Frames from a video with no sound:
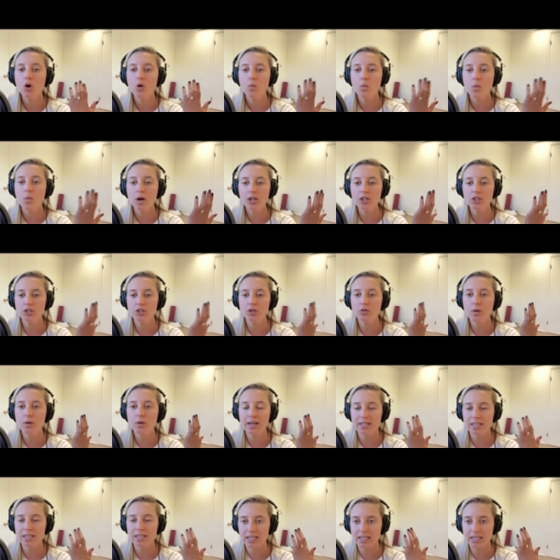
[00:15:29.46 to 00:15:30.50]
What do
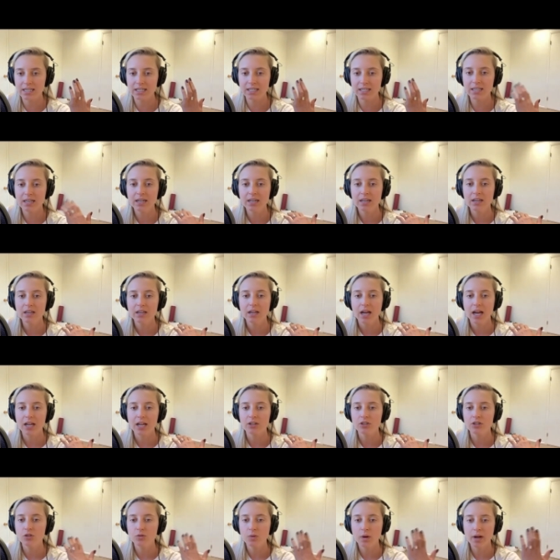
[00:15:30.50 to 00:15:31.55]
I need?
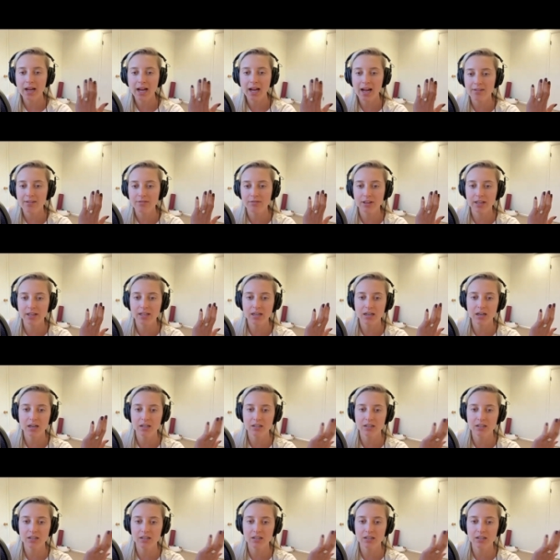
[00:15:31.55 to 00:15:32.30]
And do I have like